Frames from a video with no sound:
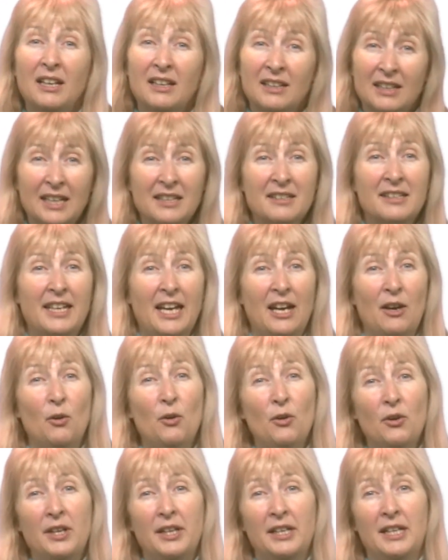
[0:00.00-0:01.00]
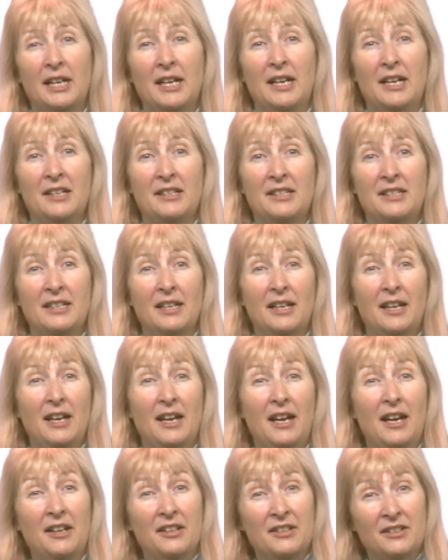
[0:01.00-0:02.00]
Let's get organised,
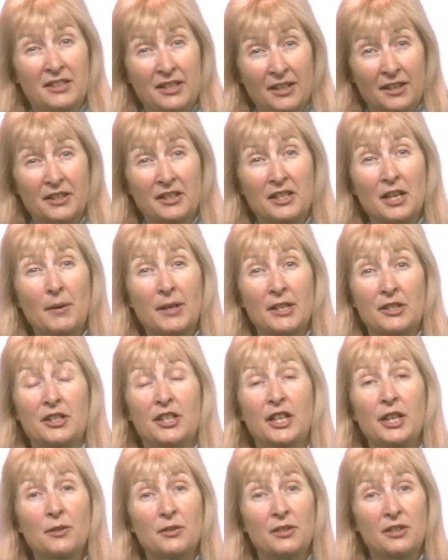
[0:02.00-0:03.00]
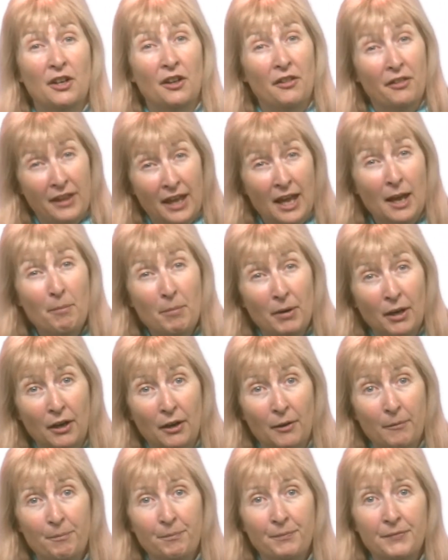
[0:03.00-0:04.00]
so there's no excuse on their
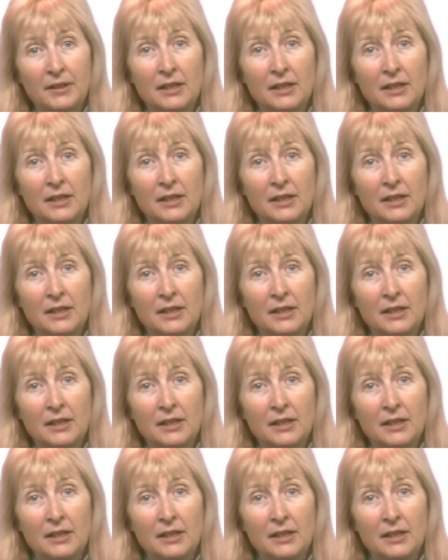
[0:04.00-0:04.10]
part.